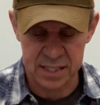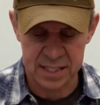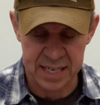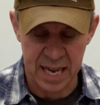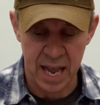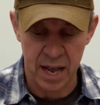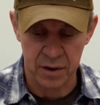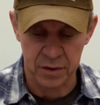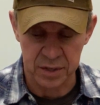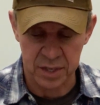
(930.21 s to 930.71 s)

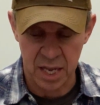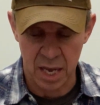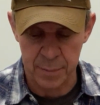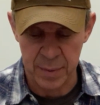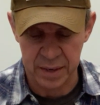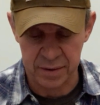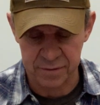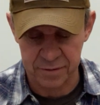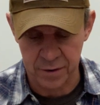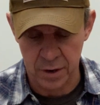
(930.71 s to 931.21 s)
sound
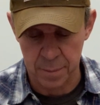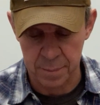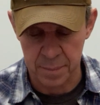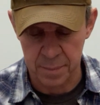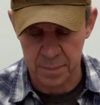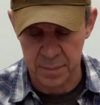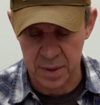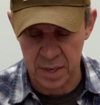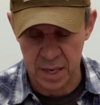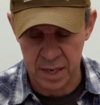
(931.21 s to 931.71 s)
coming
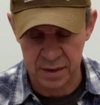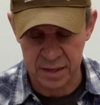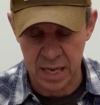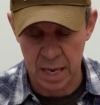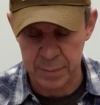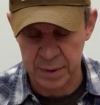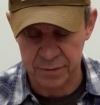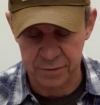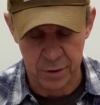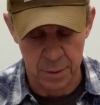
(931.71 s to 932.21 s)
from
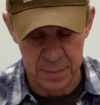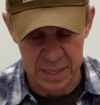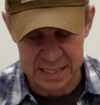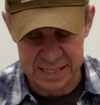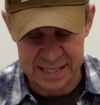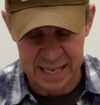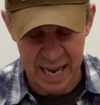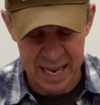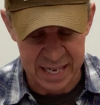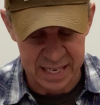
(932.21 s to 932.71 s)

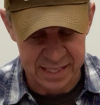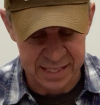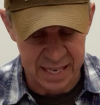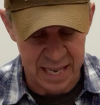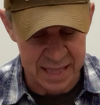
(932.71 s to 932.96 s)
inside it.